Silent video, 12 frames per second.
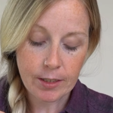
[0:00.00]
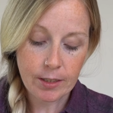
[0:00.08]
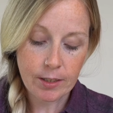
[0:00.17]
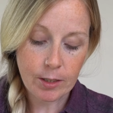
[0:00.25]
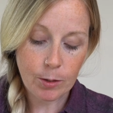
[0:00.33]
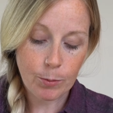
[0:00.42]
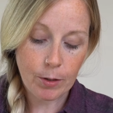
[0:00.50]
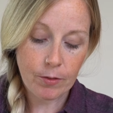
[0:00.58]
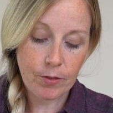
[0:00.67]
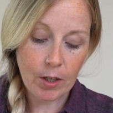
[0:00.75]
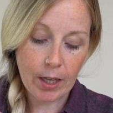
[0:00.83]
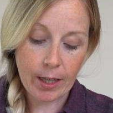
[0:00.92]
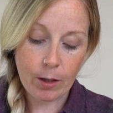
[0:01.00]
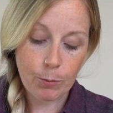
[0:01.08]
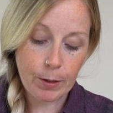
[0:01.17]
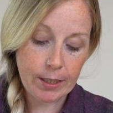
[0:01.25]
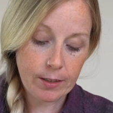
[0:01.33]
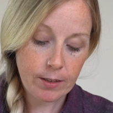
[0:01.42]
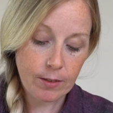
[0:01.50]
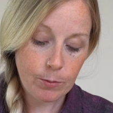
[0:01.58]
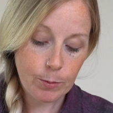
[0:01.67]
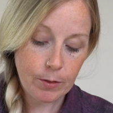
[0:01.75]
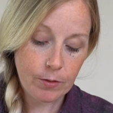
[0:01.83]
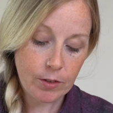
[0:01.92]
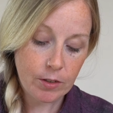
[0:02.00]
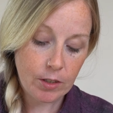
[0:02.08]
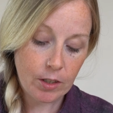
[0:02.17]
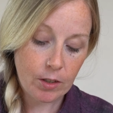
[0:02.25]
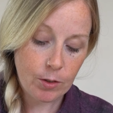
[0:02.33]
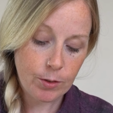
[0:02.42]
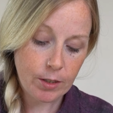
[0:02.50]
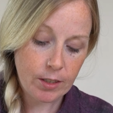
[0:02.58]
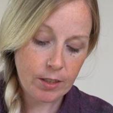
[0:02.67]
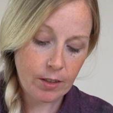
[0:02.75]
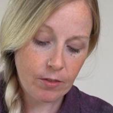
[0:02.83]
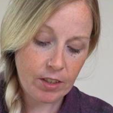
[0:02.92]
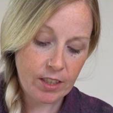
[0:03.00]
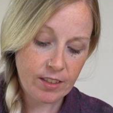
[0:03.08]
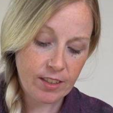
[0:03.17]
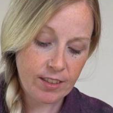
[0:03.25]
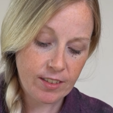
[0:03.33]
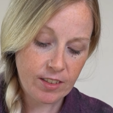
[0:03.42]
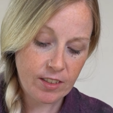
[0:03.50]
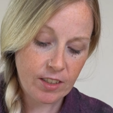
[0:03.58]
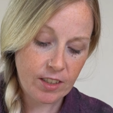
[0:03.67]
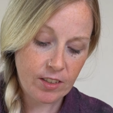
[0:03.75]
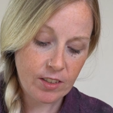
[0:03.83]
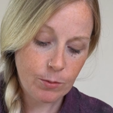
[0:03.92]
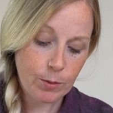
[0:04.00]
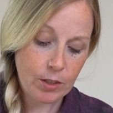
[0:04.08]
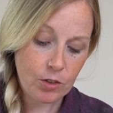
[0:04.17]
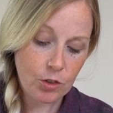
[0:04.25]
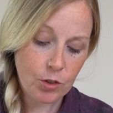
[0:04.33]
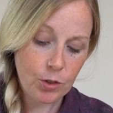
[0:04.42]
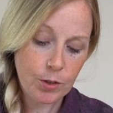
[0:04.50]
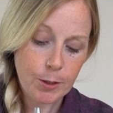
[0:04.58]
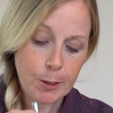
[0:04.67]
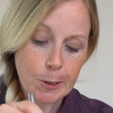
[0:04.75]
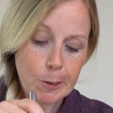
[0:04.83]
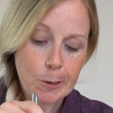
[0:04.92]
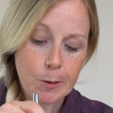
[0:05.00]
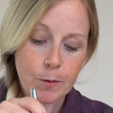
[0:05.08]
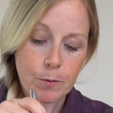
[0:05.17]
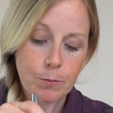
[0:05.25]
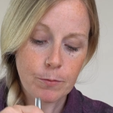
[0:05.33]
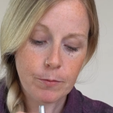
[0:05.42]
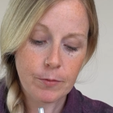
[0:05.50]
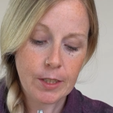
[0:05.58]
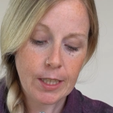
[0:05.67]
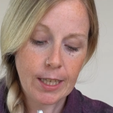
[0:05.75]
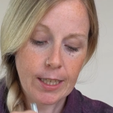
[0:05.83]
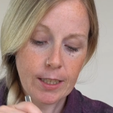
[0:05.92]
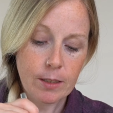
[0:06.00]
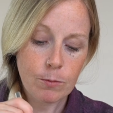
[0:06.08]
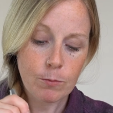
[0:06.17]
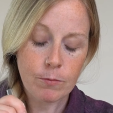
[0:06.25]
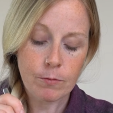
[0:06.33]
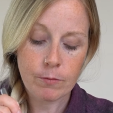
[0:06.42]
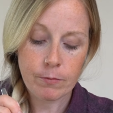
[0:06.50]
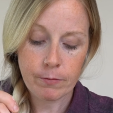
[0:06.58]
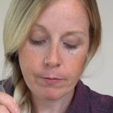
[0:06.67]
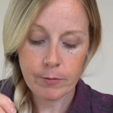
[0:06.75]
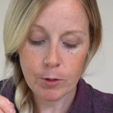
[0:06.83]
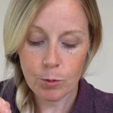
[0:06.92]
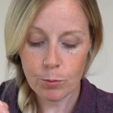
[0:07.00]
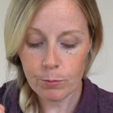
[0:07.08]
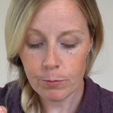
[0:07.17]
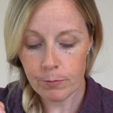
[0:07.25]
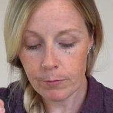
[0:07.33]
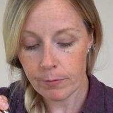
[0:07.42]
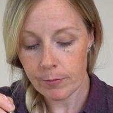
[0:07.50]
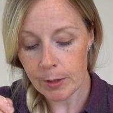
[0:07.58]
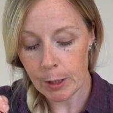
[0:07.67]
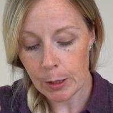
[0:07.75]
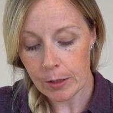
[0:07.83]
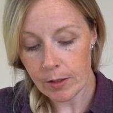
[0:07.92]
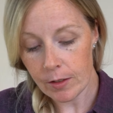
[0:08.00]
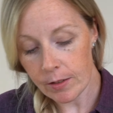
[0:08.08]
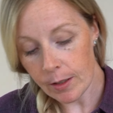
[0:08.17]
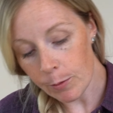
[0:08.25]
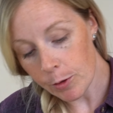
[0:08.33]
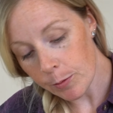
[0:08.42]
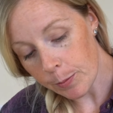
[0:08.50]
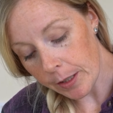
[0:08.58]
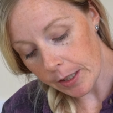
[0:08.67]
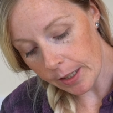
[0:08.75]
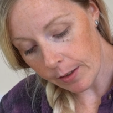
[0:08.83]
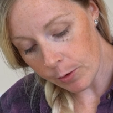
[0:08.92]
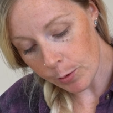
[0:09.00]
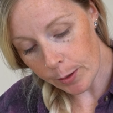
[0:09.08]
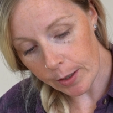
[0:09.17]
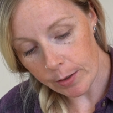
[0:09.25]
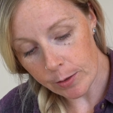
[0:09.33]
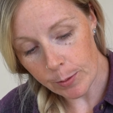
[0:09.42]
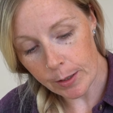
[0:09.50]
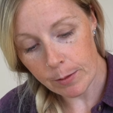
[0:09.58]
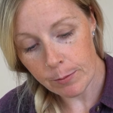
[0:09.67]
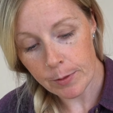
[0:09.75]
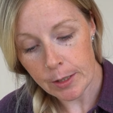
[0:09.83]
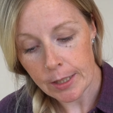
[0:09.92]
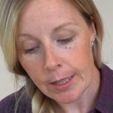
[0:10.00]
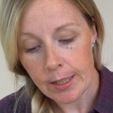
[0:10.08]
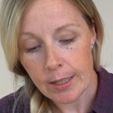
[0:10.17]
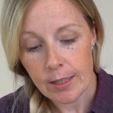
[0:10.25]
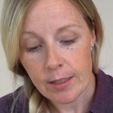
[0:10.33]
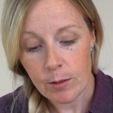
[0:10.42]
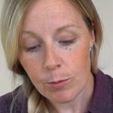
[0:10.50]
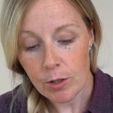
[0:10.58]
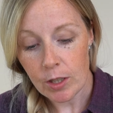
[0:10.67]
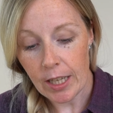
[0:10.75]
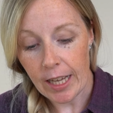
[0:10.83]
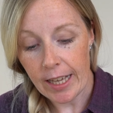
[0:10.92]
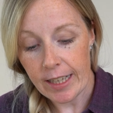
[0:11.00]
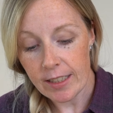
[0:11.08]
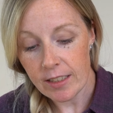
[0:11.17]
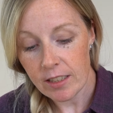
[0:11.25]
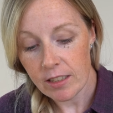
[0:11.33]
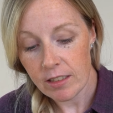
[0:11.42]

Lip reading: some of your Almley, just give it a bit of a stir. I always like to give these things a stir just to make sure. Okay. Oh, turns out I'm spilling it everywhere as well. So I'm just going to add